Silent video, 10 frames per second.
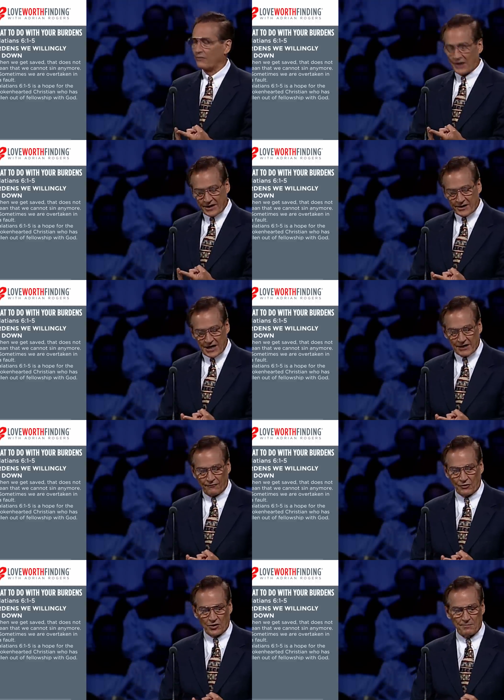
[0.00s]
thank God
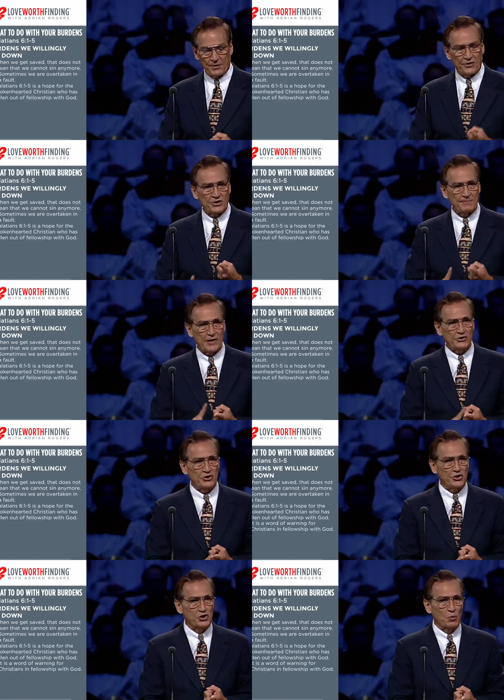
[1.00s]
for it, but this
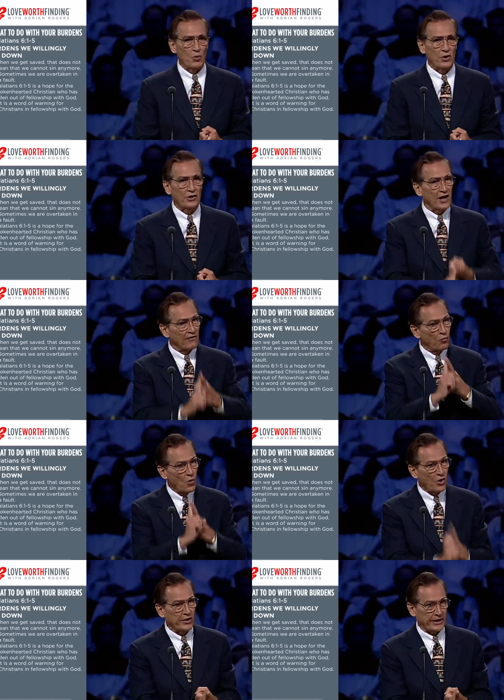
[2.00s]
message is a word of
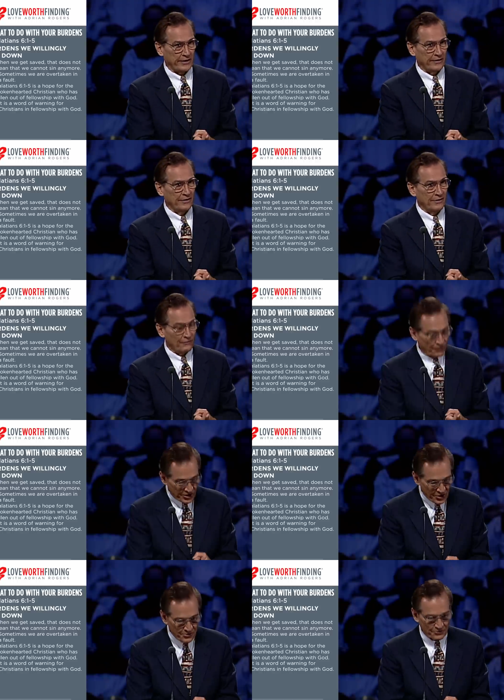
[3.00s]
warning for
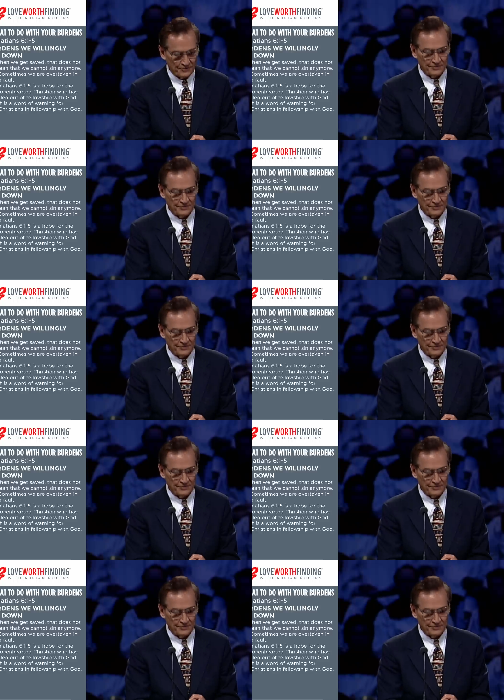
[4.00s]
you.